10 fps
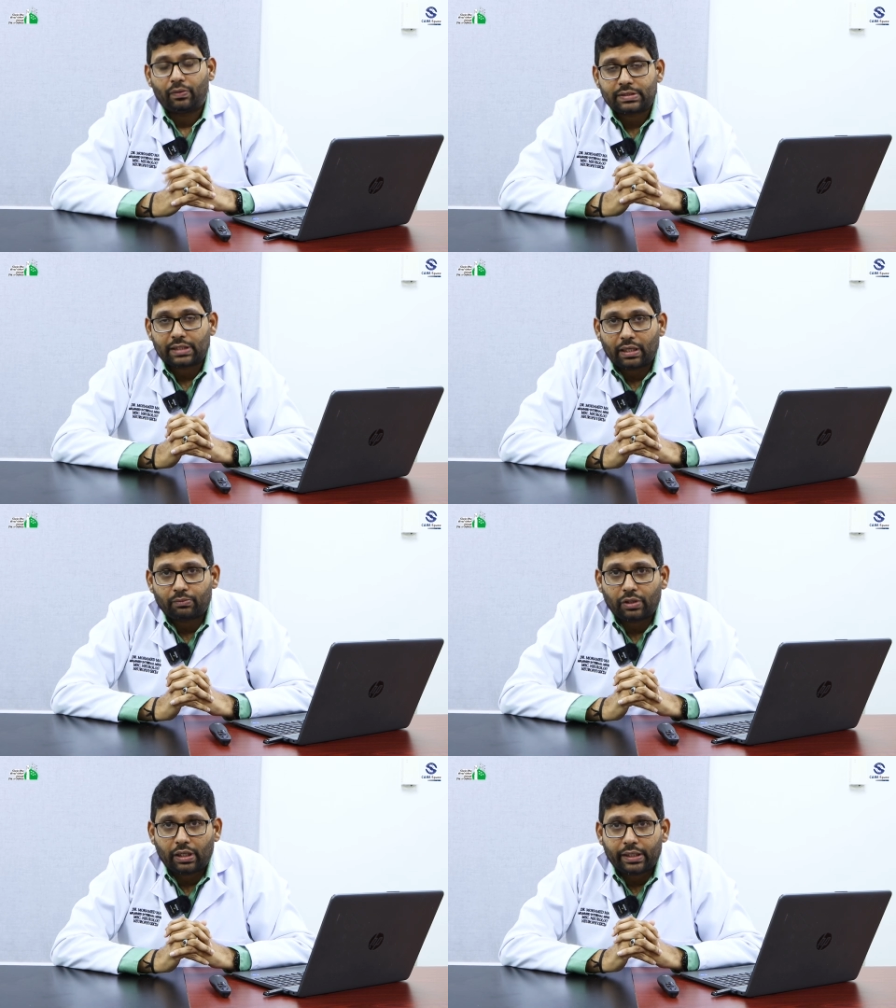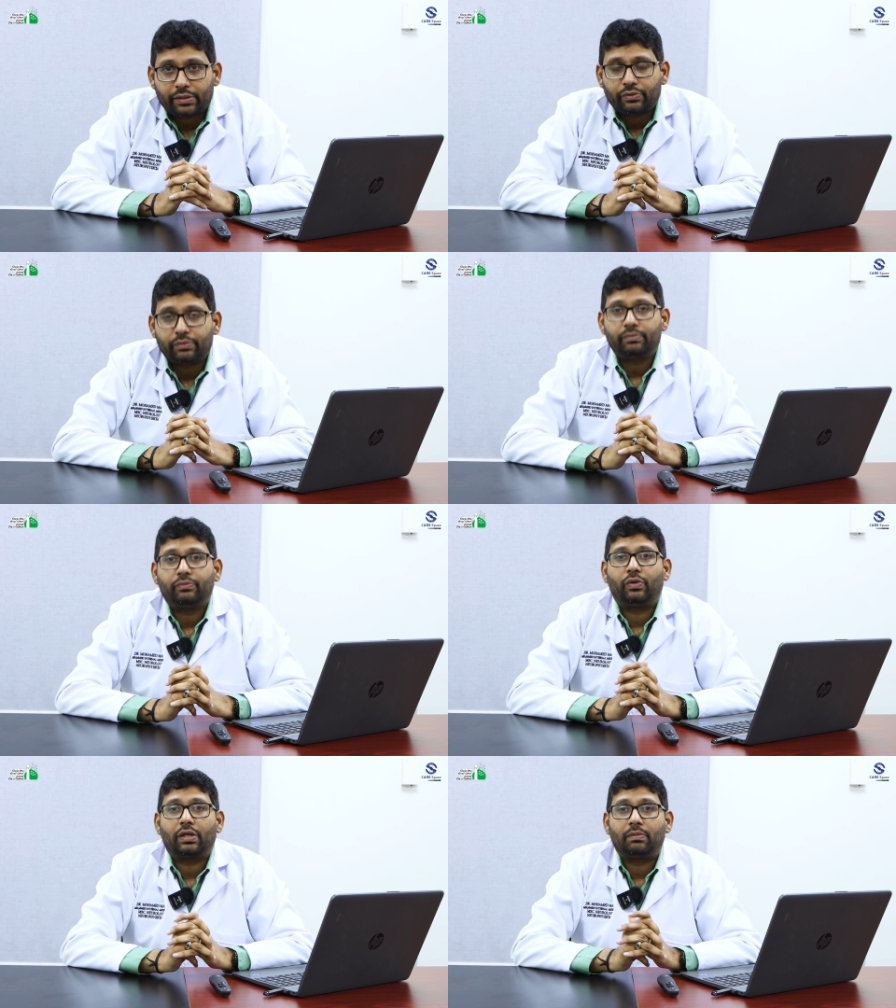Wassalamu alaikum
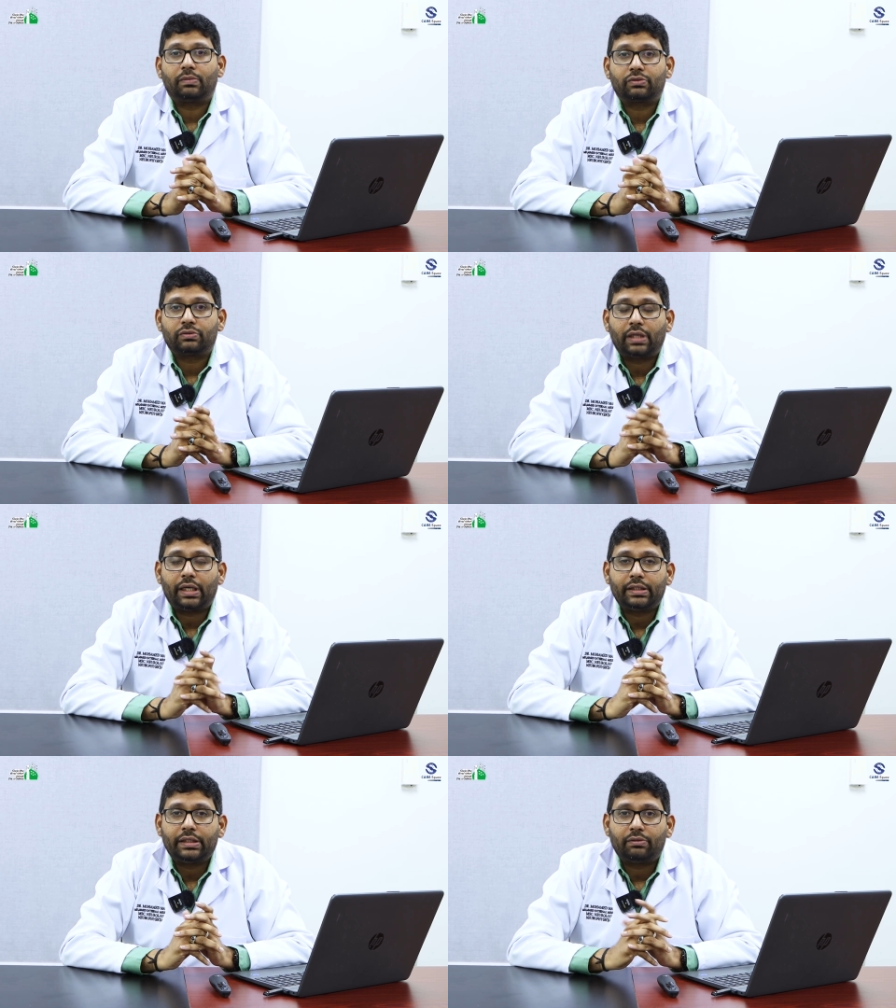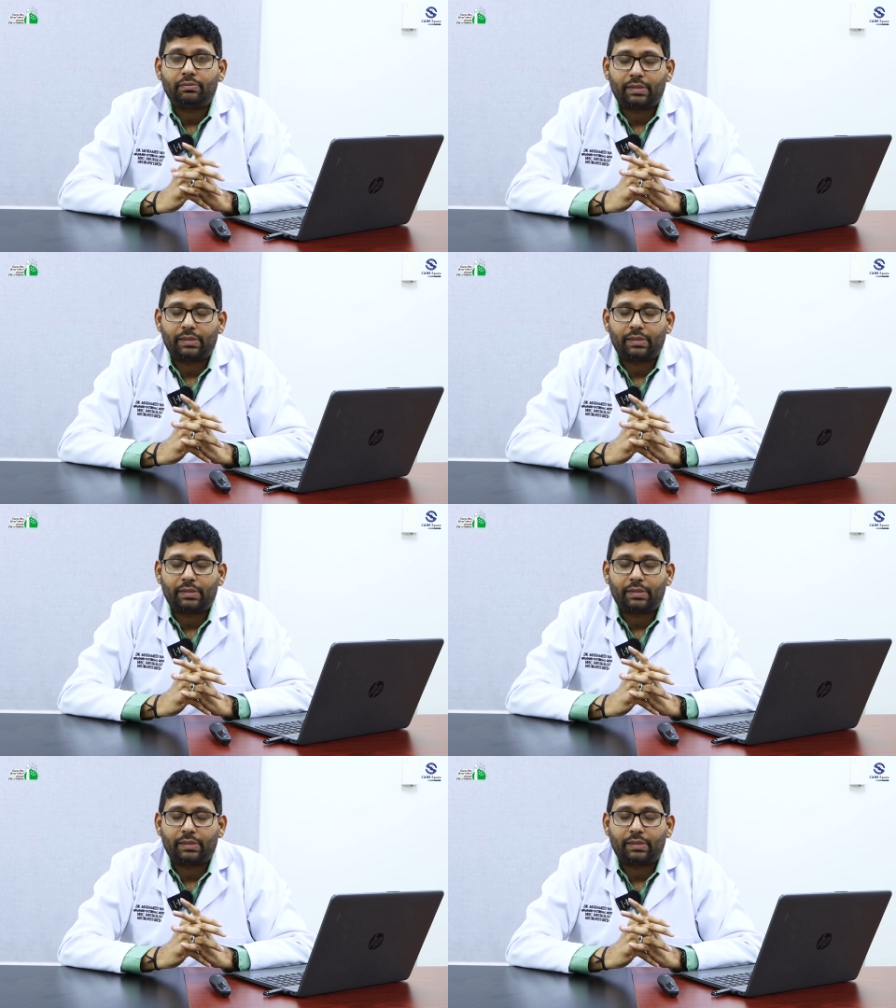wa rahmatullahi wa